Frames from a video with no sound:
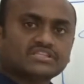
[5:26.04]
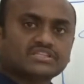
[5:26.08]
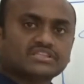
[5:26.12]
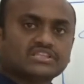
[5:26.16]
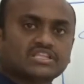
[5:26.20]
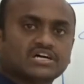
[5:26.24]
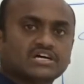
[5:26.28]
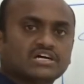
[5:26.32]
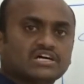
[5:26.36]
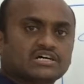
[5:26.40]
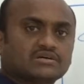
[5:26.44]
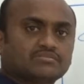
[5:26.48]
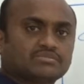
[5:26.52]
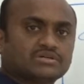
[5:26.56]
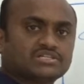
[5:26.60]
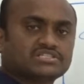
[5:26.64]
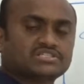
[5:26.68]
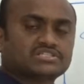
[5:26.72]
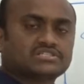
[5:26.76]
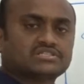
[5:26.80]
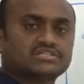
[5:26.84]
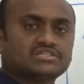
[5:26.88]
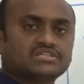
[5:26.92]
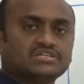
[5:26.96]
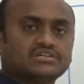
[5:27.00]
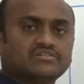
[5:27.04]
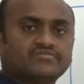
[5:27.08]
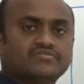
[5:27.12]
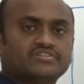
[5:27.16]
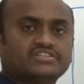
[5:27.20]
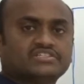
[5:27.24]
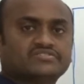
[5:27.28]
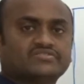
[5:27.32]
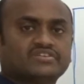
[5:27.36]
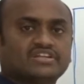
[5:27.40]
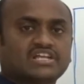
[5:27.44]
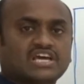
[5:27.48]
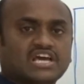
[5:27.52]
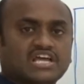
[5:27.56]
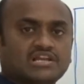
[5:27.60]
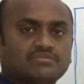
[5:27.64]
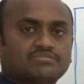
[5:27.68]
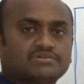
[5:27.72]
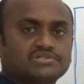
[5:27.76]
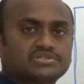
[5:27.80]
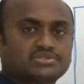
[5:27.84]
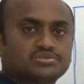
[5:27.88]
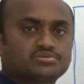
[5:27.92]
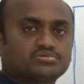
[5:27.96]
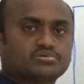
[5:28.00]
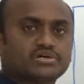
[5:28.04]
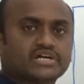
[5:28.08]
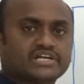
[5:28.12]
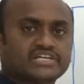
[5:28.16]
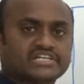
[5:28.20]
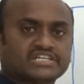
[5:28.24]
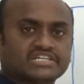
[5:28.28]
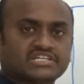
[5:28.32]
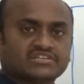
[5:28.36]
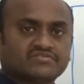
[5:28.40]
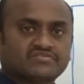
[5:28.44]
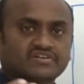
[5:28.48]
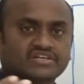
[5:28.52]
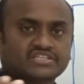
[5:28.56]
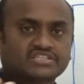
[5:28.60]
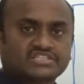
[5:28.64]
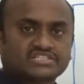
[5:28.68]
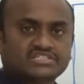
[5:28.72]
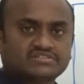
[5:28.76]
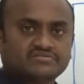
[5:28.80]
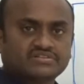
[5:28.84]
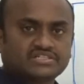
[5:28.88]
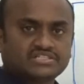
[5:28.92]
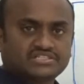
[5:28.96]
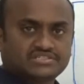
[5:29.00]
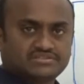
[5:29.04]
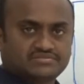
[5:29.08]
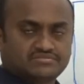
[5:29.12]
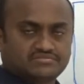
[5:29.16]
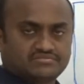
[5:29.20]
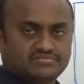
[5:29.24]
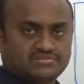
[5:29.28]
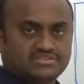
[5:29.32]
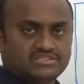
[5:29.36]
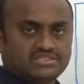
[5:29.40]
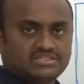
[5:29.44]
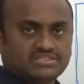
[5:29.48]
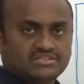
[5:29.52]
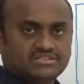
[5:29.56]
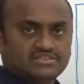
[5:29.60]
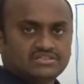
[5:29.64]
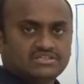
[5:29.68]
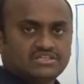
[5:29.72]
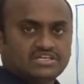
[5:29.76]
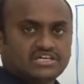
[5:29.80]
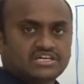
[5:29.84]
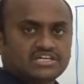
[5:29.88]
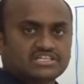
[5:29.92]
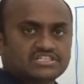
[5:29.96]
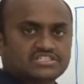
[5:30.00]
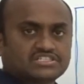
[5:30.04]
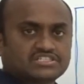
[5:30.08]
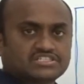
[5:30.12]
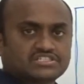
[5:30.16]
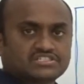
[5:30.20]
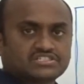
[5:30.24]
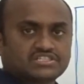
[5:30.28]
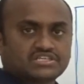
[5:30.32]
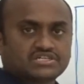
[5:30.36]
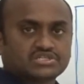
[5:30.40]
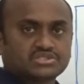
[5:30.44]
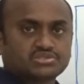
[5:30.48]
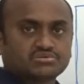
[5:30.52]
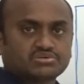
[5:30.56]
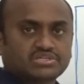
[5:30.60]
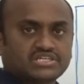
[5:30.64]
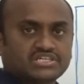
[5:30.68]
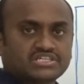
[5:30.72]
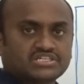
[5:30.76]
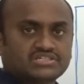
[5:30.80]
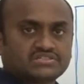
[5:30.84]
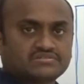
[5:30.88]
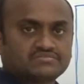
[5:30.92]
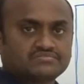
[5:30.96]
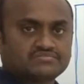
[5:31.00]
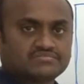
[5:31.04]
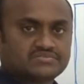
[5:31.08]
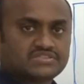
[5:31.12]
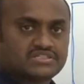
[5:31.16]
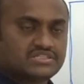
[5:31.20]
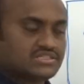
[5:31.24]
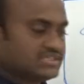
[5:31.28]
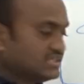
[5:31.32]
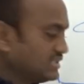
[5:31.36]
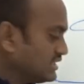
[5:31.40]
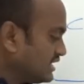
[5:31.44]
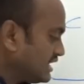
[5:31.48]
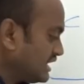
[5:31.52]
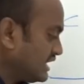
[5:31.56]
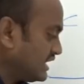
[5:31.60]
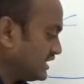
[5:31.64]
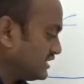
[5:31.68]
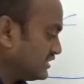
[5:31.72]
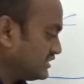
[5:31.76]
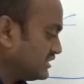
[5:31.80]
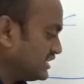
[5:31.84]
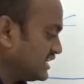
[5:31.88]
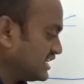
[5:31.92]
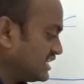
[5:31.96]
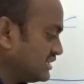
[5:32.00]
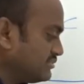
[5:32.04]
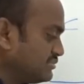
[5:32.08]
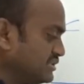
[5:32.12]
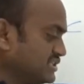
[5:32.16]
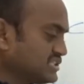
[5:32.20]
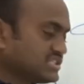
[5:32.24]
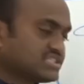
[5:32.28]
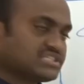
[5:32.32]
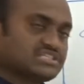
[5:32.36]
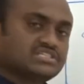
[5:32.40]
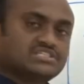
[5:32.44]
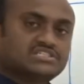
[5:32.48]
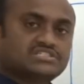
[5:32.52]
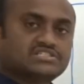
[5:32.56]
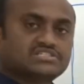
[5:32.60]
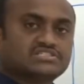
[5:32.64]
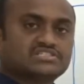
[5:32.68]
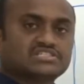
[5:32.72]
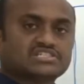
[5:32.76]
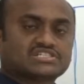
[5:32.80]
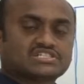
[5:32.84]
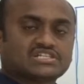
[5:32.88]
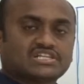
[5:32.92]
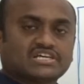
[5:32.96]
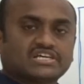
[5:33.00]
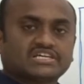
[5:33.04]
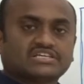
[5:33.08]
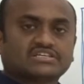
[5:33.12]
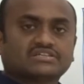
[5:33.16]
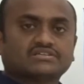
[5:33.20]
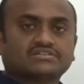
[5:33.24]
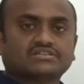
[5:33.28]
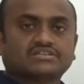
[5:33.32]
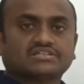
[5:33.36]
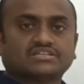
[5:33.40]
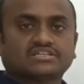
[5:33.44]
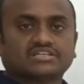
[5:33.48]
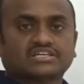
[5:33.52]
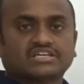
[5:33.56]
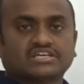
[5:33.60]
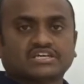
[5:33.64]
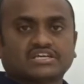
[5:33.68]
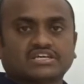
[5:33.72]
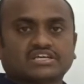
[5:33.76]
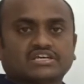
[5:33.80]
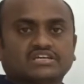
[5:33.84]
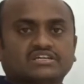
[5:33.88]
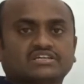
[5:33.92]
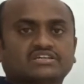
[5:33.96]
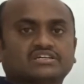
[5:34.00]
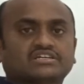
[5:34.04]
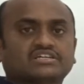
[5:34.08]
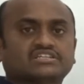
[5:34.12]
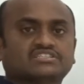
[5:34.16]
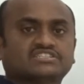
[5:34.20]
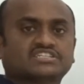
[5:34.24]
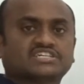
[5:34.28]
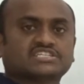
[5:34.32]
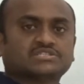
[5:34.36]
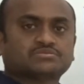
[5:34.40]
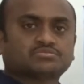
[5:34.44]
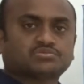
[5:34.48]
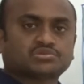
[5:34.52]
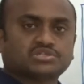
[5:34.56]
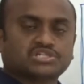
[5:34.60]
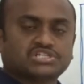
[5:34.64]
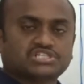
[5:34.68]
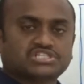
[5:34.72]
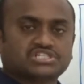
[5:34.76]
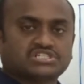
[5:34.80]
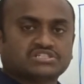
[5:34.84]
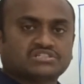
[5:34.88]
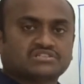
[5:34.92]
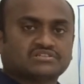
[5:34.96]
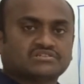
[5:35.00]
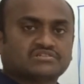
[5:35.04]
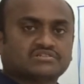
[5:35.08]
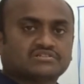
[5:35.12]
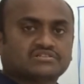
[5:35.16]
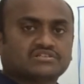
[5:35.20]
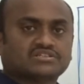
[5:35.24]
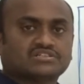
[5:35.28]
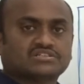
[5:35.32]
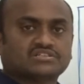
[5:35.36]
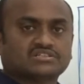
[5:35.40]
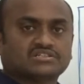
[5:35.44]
the bus which will help us to identify the device. Addresses are unique, and data bus is just like a transportation